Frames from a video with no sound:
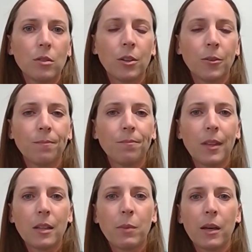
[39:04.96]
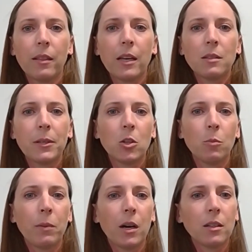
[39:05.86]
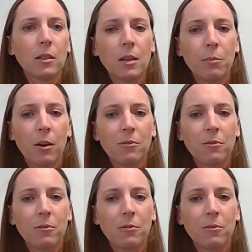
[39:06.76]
So that's my soapbox. I'll step off of